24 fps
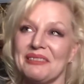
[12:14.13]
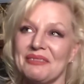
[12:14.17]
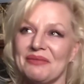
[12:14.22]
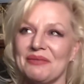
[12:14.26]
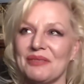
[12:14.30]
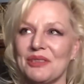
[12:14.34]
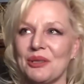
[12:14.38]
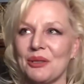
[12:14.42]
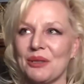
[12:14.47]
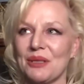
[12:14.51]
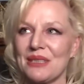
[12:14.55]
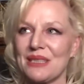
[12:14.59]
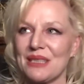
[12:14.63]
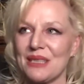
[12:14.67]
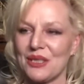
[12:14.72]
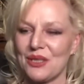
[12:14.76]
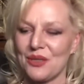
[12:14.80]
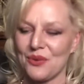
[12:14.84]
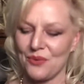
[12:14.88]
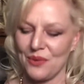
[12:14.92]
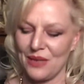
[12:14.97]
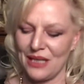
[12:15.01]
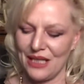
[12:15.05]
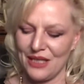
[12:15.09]
your
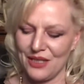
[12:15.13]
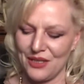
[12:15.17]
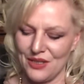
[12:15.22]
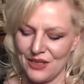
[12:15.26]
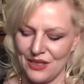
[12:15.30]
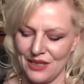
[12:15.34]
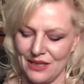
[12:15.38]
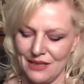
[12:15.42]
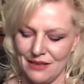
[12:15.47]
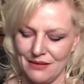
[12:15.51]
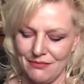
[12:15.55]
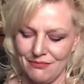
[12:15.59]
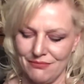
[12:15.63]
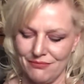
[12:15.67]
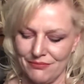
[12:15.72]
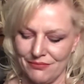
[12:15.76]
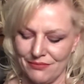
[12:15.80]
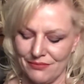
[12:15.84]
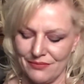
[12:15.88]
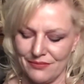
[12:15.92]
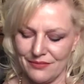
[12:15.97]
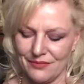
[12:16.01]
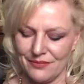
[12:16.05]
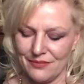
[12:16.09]
situation.
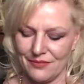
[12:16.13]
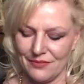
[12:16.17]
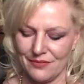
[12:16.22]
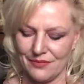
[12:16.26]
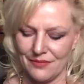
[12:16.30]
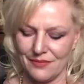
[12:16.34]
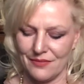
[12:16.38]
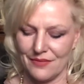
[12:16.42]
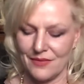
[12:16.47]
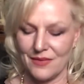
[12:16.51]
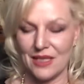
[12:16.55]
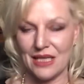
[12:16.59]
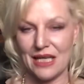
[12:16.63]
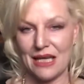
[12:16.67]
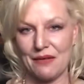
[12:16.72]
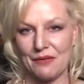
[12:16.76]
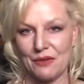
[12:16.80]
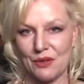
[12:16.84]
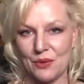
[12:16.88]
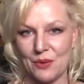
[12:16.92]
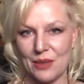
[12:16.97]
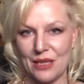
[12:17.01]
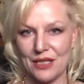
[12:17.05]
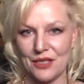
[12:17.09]
Do you have your
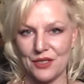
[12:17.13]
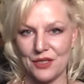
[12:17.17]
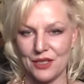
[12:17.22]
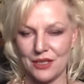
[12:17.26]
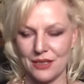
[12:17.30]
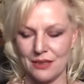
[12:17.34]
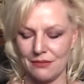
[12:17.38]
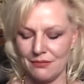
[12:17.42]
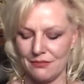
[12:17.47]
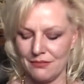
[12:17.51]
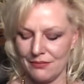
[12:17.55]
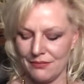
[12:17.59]
question?